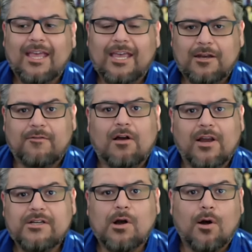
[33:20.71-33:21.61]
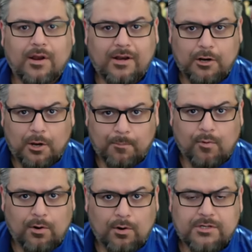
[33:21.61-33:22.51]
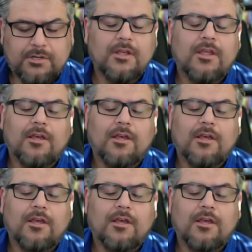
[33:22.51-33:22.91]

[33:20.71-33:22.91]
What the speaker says: in a very targeted approach.